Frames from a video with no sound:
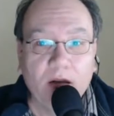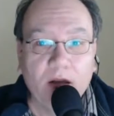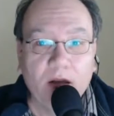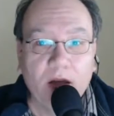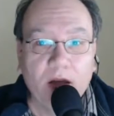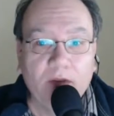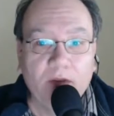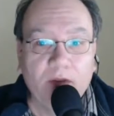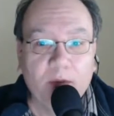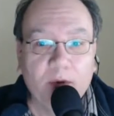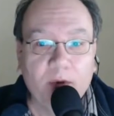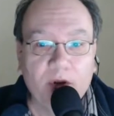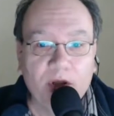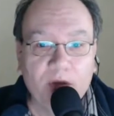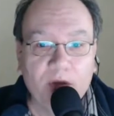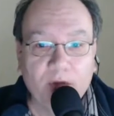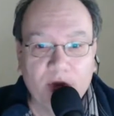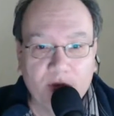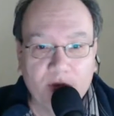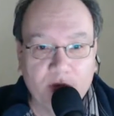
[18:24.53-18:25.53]
if the
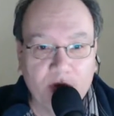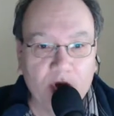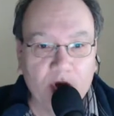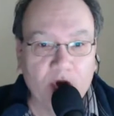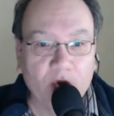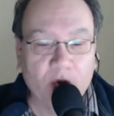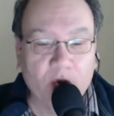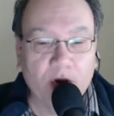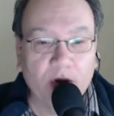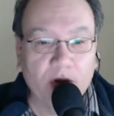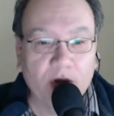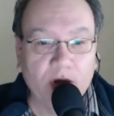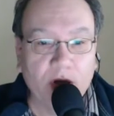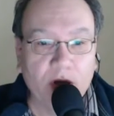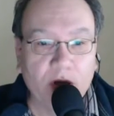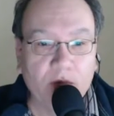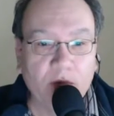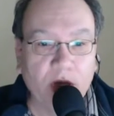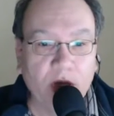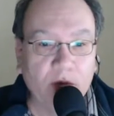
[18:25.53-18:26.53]
person was much shorter than
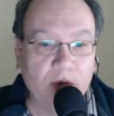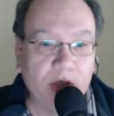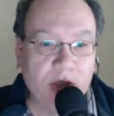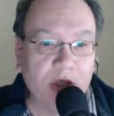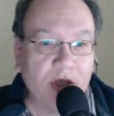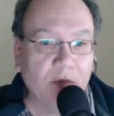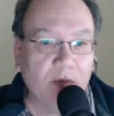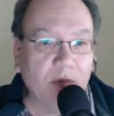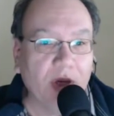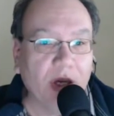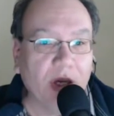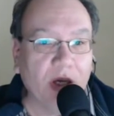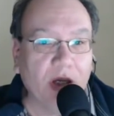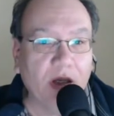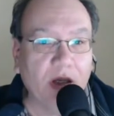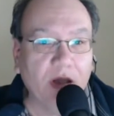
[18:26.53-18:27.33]
him, he would step back.